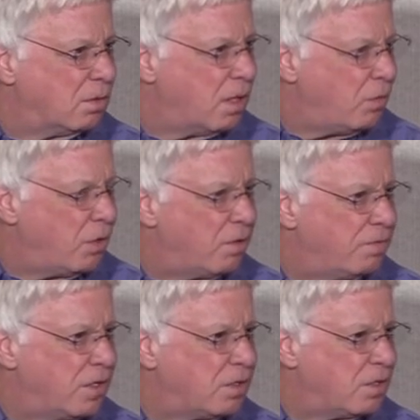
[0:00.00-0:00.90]
How are we gonna
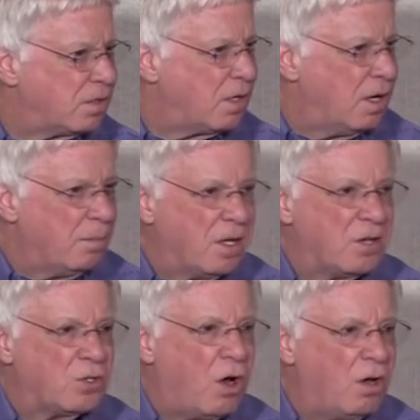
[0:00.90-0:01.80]
fix this?
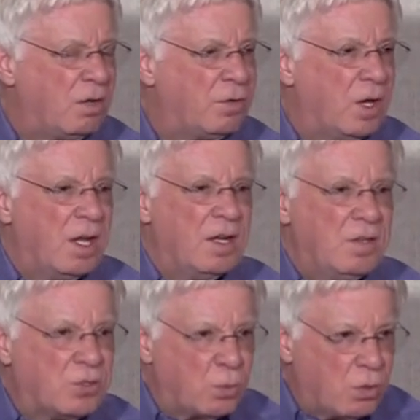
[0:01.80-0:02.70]
Because all of you in
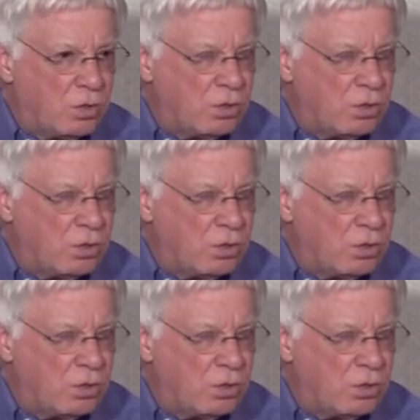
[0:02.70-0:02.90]
this world,